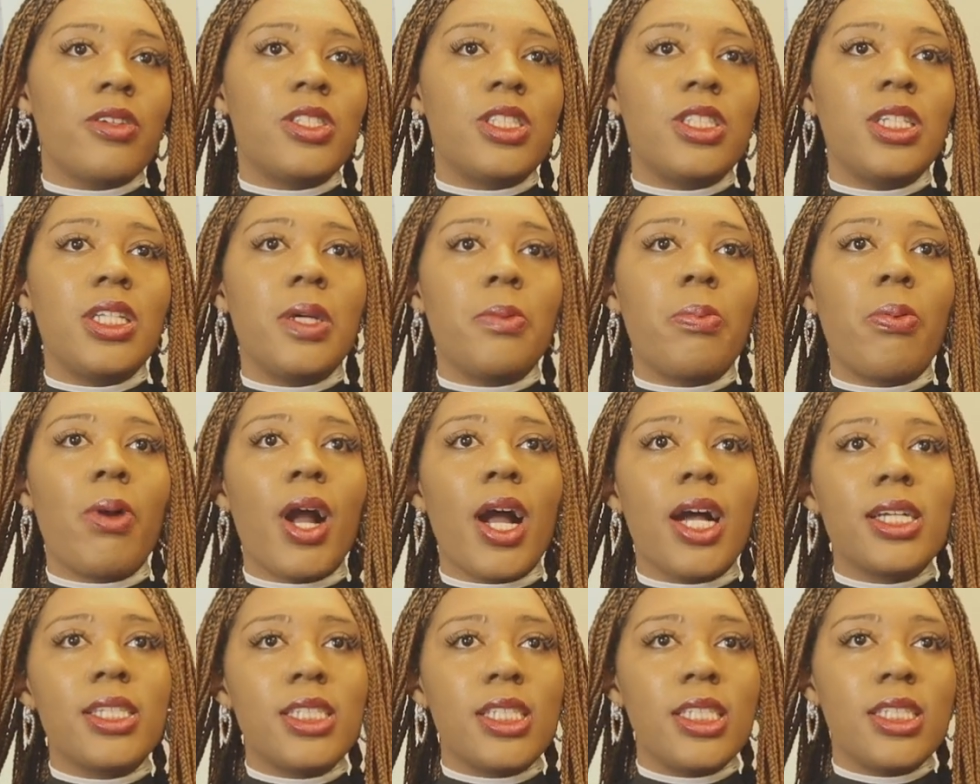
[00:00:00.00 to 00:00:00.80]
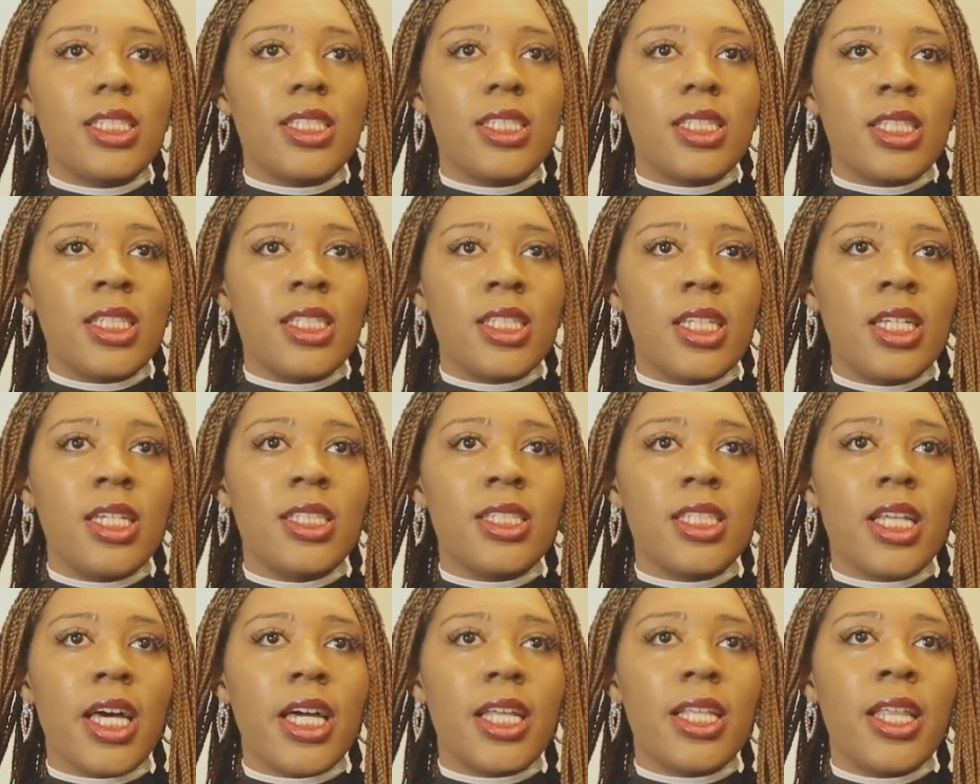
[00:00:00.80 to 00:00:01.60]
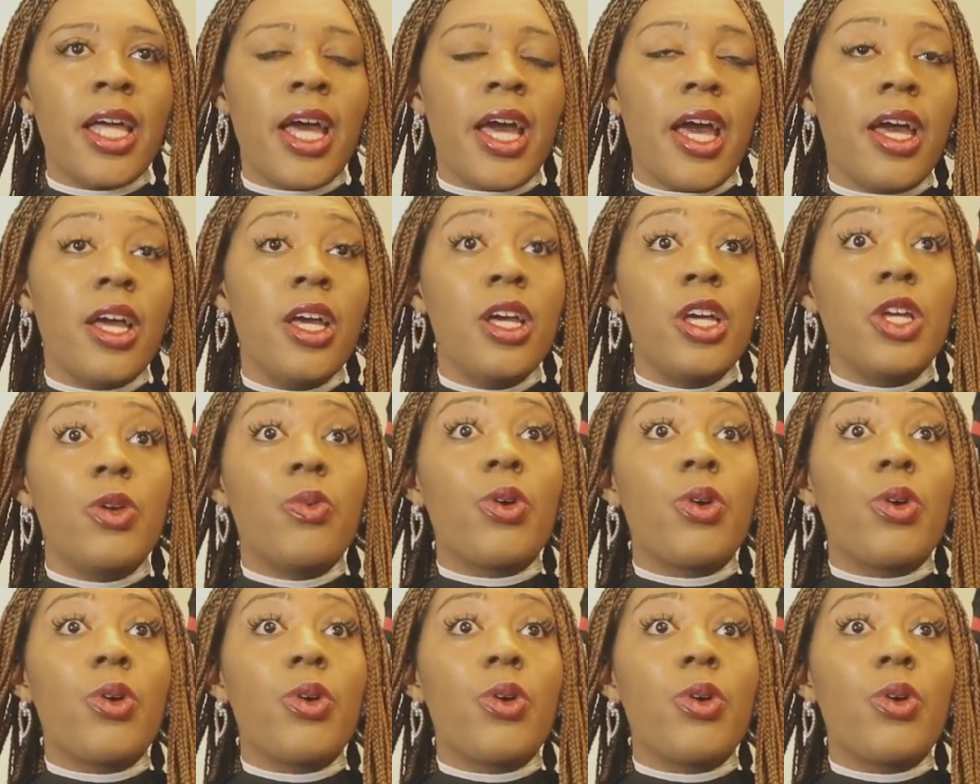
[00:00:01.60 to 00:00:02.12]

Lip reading: city processes and things like that.